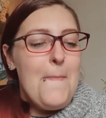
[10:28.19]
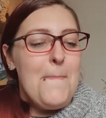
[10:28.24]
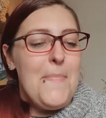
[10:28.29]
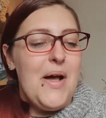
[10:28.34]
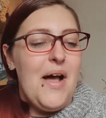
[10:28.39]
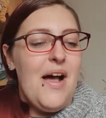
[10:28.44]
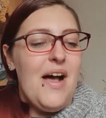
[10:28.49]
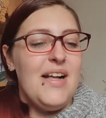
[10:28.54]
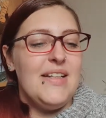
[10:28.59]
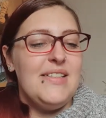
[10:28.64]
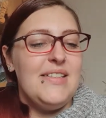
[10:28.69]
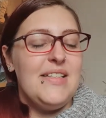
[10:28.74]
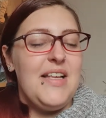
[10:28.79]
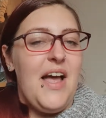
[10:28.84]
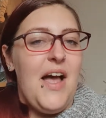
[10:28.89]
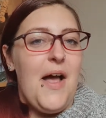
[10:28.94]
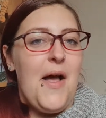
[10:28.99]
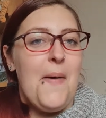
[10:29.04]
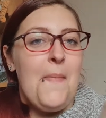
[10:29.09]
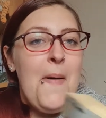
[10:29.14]
But
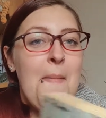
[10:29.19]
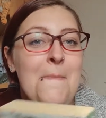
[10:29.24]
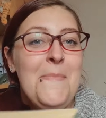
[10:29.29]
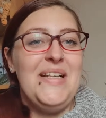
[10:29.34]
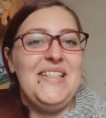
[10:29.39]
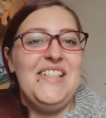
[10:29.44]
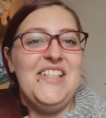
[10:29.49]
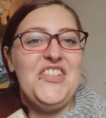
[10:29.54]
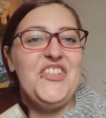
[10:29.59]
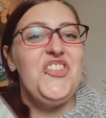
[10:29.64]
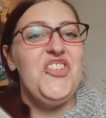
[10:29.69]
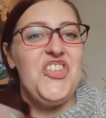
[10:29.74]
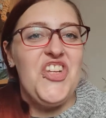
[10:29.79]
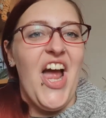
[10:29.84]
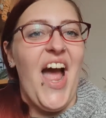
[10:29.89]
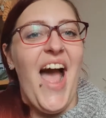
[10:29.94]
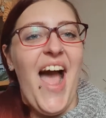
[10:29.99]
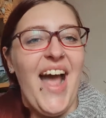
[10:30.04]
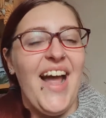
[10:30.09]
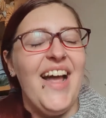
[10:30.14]
Mrs.
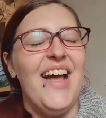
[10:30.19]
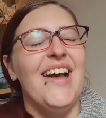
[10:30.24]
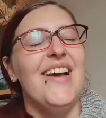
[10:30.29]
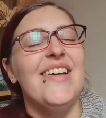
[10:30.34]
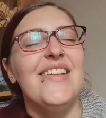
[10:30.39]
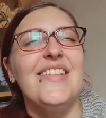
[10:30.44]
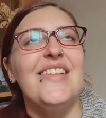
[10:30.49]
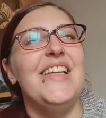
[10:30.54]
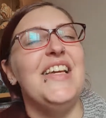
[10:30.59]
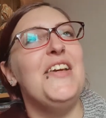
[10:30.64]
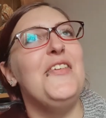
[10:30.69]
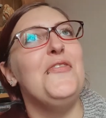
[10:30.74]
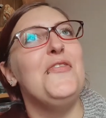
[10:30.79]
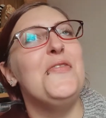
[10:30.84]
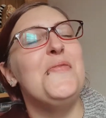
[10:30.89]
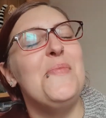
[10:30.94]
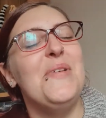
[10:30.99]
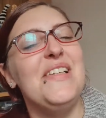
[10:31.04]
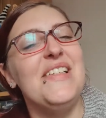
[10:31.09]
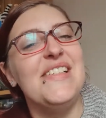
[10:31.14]
Chang, the
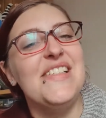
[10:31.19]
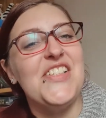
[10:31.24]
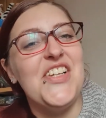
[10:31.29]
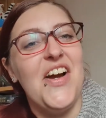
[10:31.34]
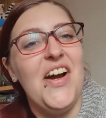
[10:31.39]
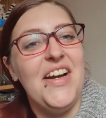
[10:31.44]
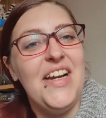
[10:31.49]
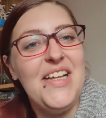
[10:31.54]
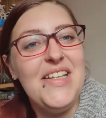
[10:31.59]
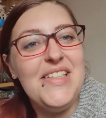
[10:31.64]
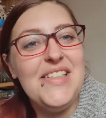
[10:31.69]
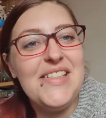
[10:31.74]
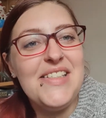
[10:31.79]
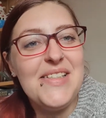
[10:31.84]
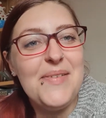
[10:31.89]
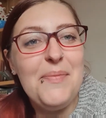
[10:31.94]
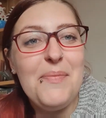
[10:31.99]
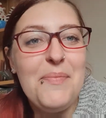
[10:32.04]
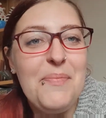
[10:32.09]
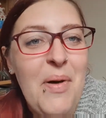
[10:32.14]
infamous Chinese
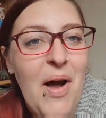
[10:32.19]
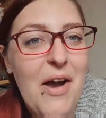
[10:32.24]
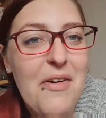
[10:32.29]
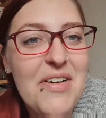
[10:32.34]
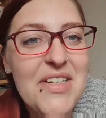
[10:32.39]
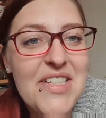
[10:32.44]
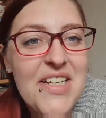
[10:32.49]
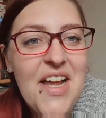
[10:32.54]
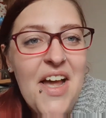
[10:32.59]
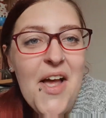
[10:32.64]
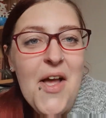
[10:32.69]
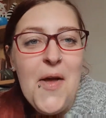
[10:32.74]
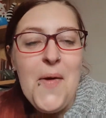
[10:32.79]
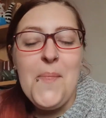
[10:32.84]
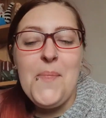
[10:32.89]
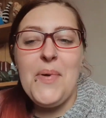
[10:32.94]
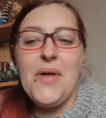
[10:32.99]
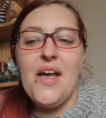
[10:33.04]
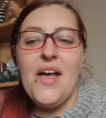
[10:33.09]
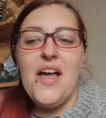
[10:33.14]
pirate.
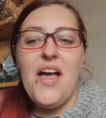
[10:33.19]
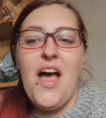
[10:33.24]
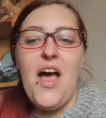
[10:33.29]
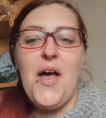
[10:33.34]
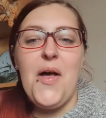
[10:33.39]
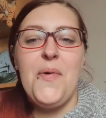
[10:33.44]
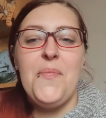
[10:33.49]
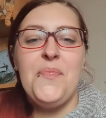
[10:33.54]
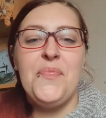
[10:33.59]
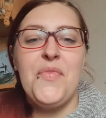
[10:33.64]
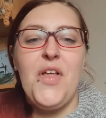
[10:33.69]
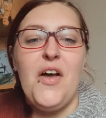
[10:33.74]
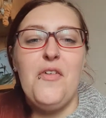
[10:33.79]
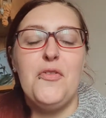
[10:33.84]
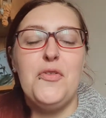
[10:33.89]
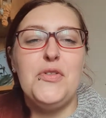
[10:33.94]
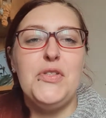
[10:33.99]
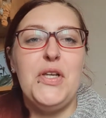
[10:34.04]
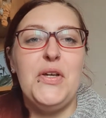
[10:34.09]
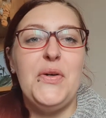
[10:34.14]
But I've
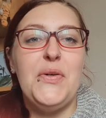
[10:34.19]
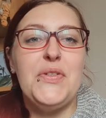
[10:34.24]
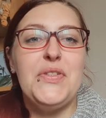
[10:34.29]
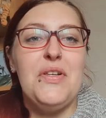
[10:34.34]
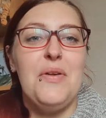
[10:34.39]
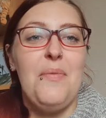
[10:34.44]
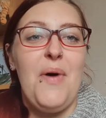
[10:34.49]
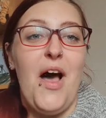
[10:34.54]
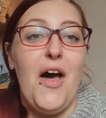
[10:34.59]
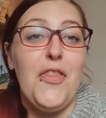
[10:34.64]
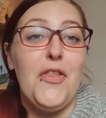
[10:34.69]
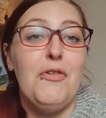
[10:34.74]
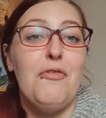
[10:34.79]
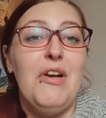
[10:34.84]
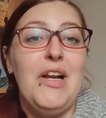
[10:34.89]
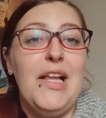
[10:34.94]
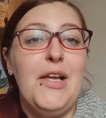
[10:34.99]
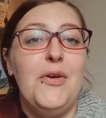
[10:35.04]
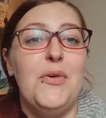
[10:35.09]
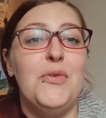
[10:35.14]
also got some other
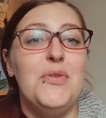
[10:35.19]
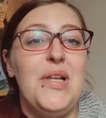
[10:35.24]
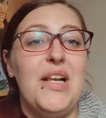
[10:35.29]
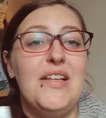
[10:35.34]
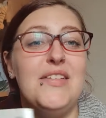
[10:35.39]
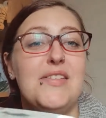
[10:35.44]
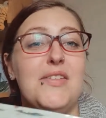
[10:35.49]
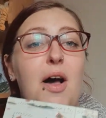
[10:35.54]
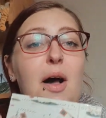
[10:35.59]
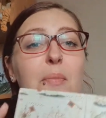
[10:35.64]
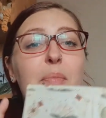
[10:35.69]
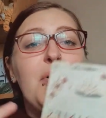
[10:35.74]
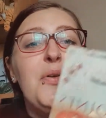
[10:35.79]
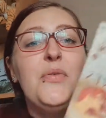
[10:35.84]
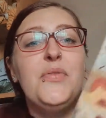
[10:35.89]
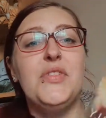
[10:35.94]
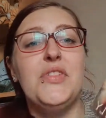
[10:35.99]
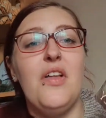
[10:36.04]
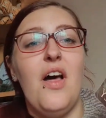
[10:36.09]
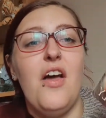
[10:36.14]
really cool
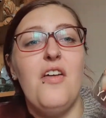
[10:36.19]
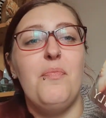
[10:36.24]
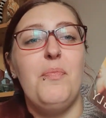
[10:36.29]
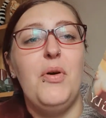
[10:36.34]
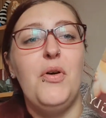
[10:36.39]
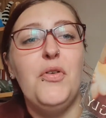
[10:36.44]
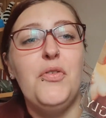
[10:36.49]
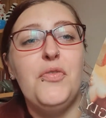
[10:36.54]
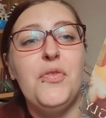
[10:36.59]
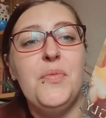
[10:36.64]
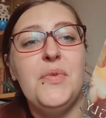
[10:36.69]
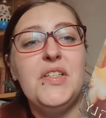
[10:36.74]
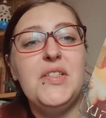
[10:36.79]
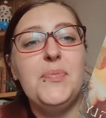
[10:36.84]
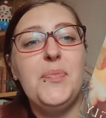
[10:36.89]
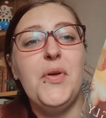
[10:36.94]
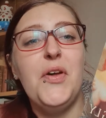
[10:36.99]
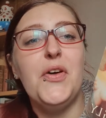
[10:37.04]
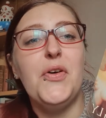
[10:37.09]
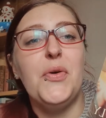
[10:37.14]
examples that I've pulled from this
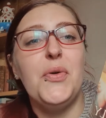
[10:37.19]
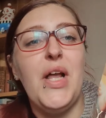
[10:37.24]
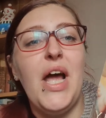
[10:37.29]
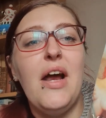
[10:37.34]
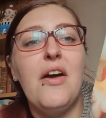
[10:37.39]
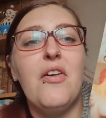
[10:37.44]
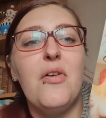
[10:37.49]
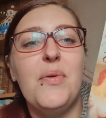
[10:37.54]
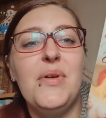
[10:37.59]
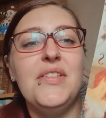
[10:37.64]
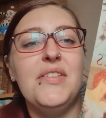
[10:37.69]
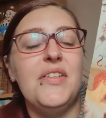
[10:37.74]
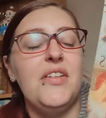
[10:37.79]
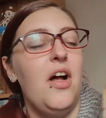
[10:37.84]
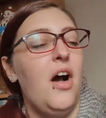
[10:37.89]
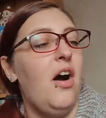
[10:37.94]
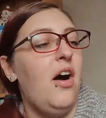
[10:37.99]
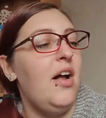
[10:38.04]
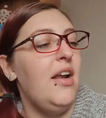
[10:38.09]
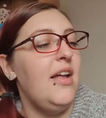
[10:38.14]
book called Heroines and
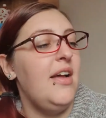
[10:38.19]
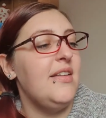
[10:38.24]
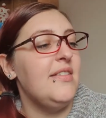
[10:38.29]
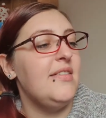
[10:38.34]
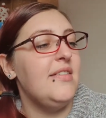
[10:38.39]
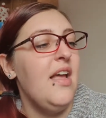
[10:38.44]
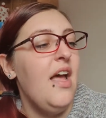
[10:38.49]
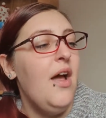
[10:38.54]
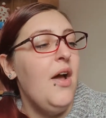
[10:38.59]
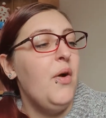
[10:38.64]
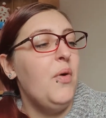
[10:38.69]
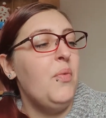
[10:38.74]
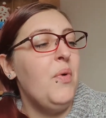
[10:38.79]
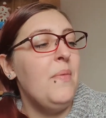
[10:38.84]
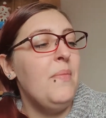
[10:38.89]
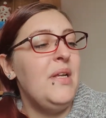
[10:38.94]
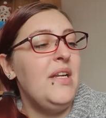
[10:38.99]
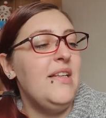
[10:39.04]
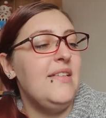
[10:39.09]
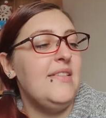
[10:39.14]
Harlots,
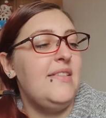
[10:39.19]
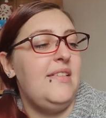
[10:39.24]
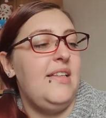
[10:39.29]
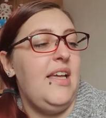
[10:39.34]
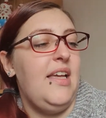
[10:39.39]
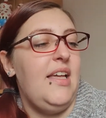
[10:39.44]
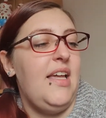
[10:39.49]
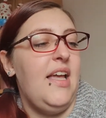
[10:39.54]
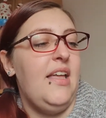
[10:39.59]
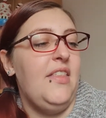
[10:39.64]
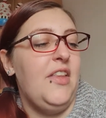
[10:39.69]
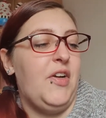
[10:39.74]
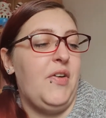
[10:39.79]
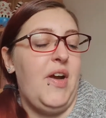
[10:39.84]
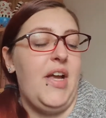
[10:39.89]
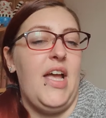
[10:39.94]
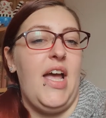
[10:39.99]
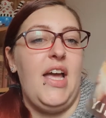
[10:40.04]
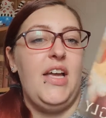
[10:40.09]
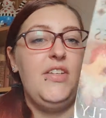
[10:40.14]
Women at Sea in the
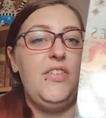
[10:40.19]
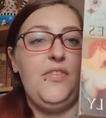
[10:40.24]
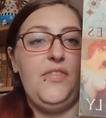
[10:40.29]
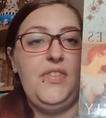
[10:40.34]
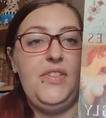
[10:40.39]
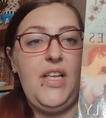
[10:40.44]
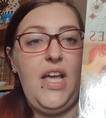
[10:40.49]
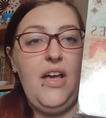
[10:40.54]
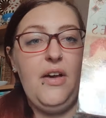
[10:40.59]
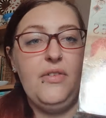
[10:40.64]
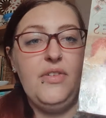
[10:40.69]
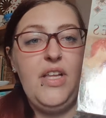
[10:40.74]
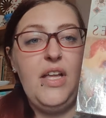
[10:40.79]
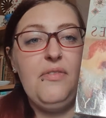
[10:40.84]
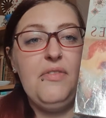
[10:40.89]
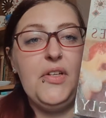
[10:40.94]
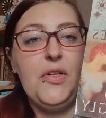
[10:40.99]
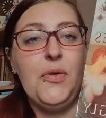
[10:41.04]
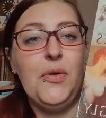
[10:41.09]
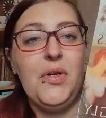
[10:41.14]
Great Age of Sail.
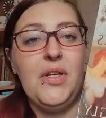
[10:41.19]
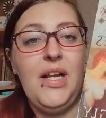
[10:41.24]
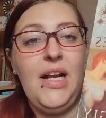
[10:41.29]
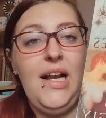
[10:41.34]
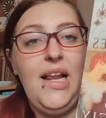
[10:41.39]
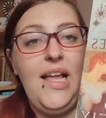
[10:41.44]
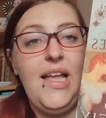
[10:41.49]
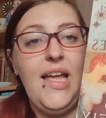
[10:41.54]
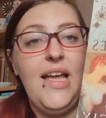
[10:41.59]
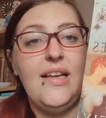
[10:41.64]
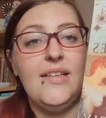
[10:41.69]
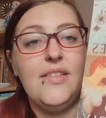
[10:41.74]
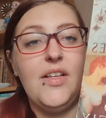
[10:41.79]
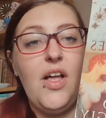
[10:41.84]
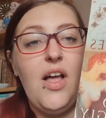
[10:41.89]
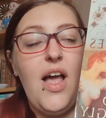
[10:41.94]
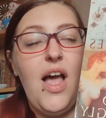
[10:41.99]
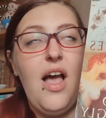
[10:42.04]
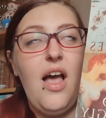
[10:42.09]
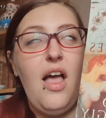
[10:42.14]
David Cordingley is
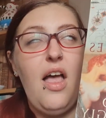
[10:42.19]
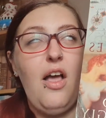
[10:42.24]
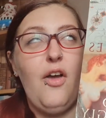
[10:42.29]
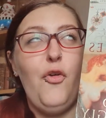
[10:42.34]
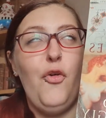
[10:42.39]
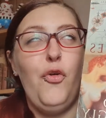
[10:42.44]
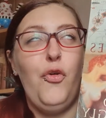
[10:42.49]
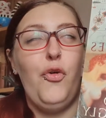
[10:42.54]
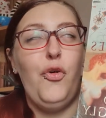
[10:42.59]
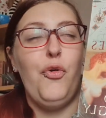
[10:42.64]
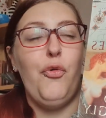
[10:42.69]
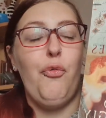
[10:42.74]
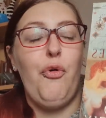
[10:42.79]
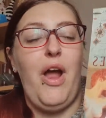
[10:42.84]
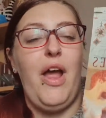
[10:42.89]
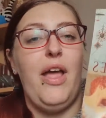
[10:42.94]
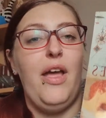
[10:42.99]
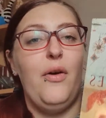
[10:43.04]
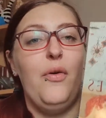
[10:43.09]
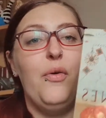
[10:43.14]
a
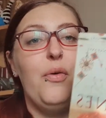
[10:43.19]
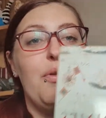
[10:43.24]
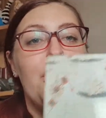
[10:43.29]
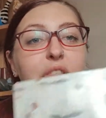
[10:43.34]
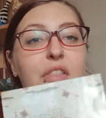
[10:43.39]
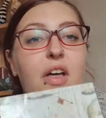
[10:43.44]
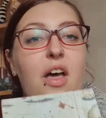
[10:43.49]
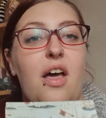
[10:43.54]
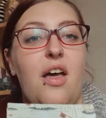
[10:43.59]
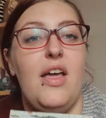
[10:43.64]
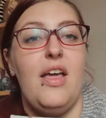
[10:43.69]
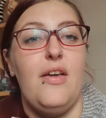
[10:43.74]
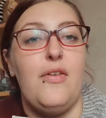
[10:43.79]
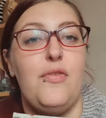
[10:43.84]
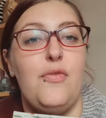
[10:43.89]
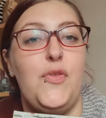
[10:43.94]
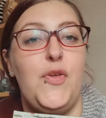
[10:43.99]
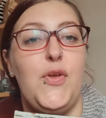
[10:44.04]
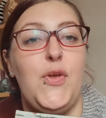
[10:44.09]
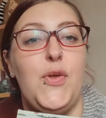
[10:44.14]
great author
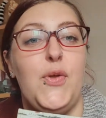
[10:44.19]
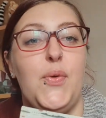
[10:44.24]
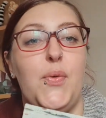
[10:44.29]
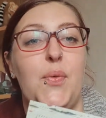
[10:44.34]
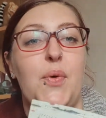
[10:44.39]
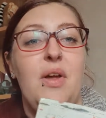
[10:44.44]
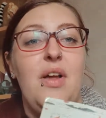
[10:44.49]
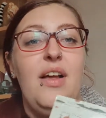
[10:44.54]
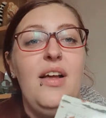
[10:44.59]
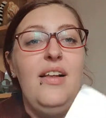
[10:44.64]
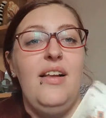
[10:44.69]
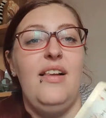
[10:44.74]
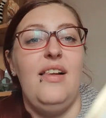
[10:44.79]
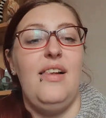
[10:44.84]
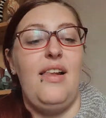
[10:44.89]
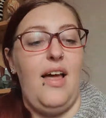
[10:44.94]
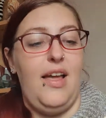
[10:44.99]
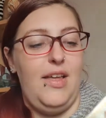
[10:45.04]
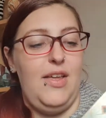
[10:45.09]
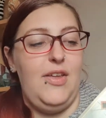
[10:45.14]
if you
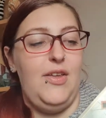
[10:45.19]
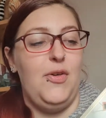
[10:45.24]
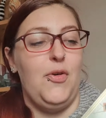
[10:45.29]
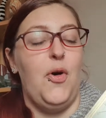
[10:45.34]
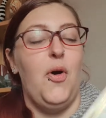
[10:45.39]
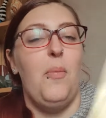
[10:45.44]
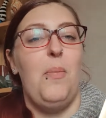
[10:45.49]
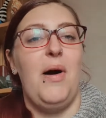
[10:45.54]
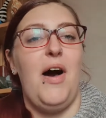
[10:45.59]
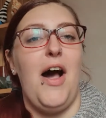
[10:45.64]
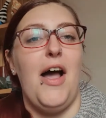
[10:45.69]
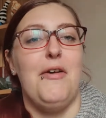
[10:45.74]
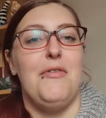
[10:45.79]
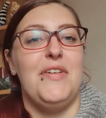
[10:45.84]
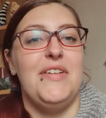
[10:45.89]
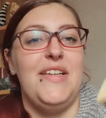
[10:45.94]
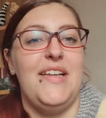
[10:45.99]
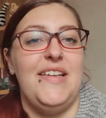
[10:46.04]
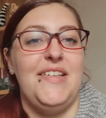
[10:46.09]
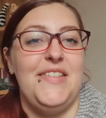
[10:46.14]
like your
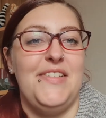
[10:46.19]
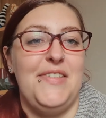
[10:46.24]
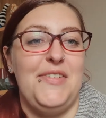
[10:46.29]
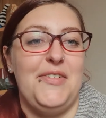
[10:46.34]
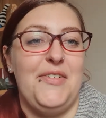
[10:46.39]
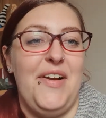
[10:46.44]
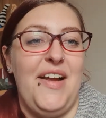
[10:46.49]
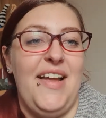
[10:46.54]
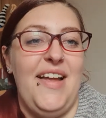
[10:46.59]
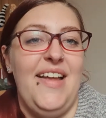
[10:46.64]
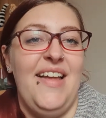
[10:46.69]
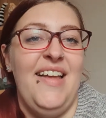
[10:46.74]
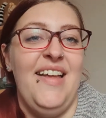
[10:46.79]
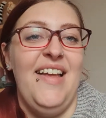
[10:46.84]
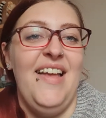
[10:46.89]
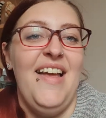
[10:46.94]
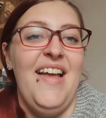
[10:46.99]
pirate history.